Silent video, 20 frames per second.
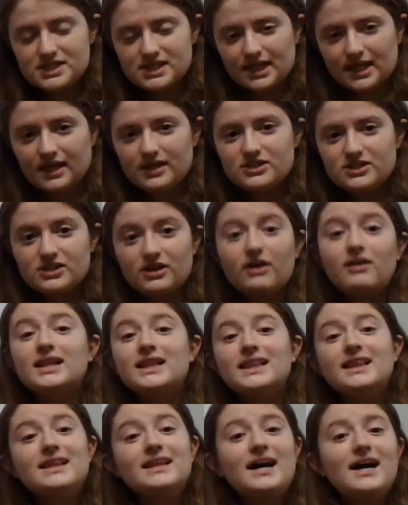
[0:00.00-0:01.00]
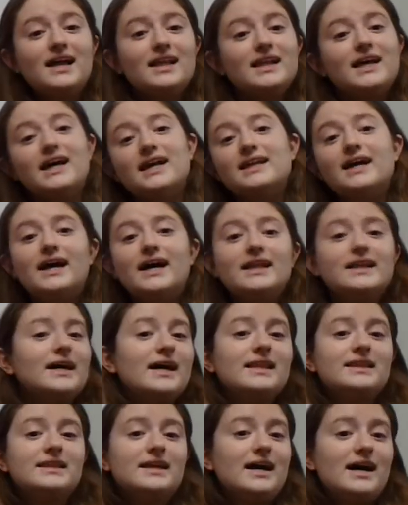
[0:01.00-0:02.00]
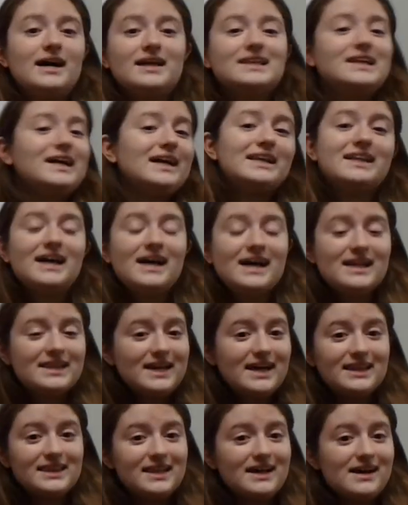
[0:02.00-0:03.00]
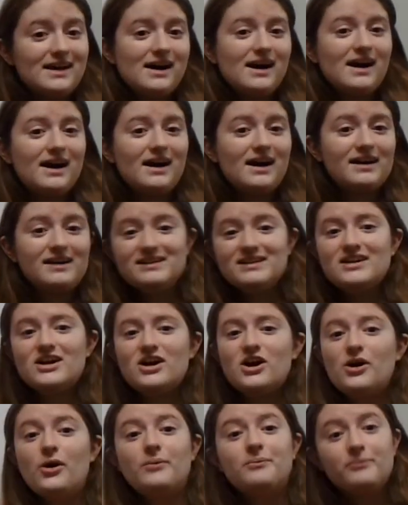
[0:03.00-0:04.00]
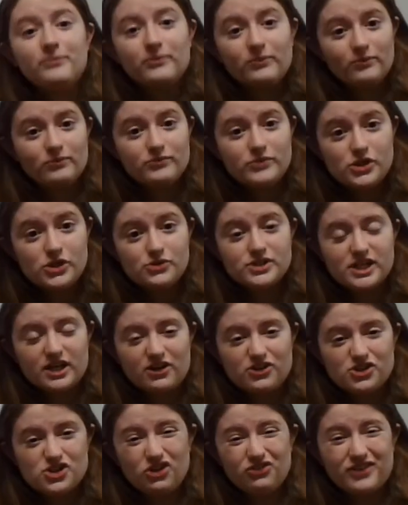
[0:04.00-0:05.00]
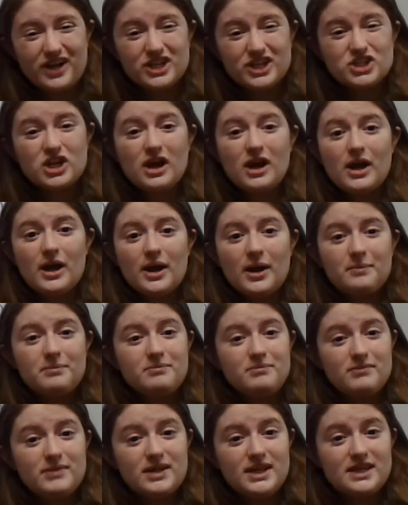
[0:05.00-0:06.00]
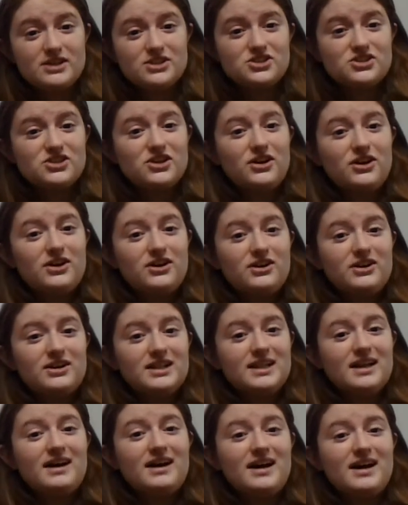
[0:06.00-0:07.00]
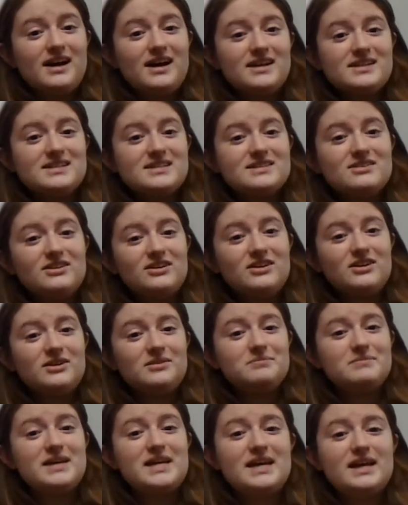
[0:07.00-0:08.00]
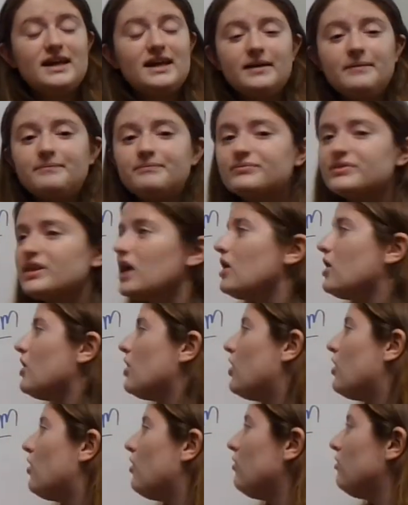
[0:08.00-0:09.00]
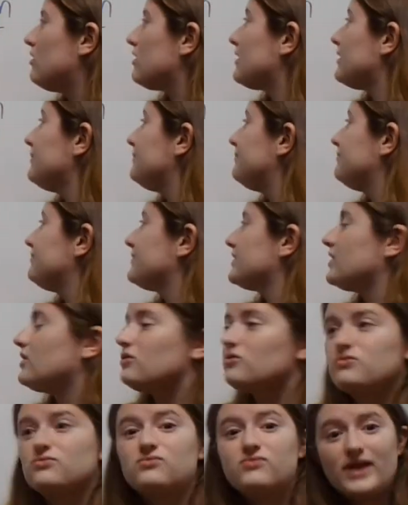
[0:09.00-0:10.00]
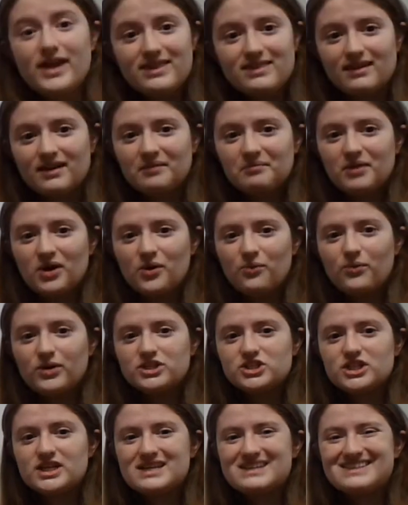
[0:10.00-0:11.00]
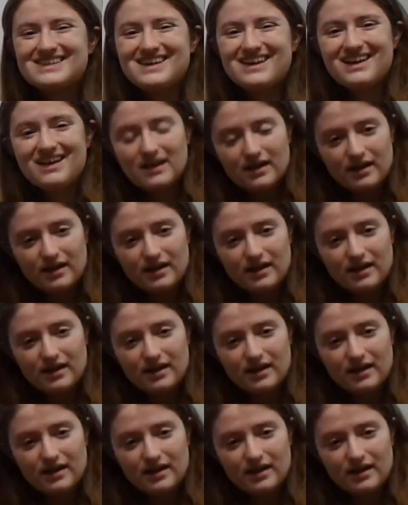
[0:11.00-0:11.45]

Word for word: we're singing. So la la la la la la la la la using our solfege, mi, sol, la, sol, mi, or rhythm, which is